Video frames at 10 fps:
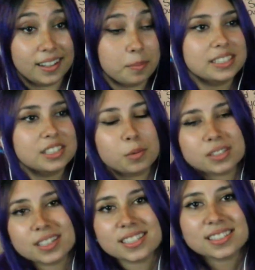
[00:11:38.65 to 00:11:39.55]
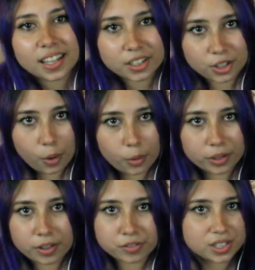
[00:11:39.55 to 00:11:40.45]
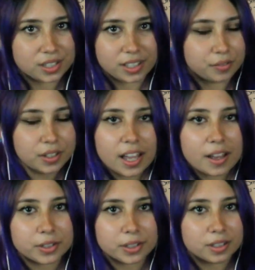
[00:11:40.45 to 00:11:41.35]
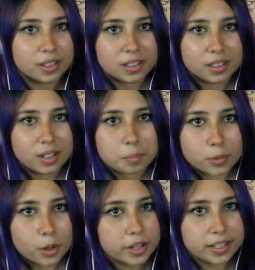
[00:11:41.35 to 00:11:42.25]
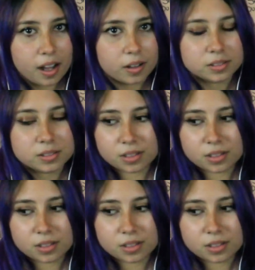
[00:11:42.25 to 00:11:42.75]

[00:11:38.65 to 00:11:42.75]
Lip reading: But she was gonna say no if he ever brought it out.